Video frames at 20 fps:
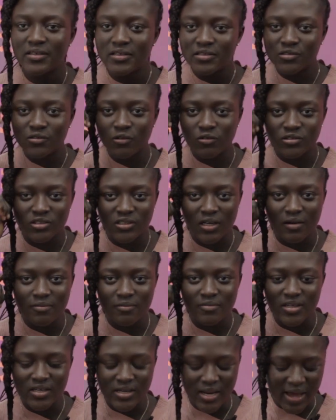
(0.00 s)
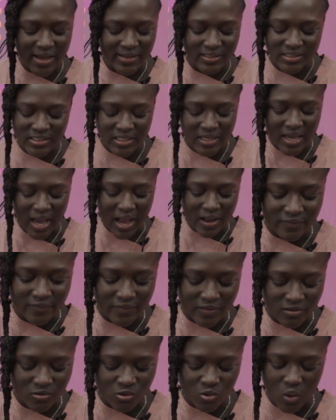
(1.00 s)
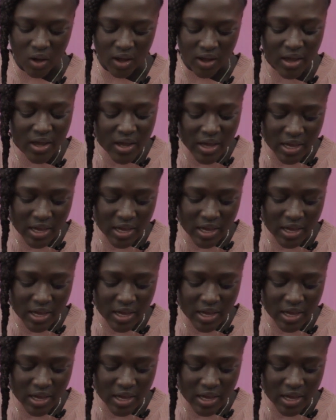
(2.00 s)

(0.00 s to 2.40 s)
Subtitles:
social media e che dwen so a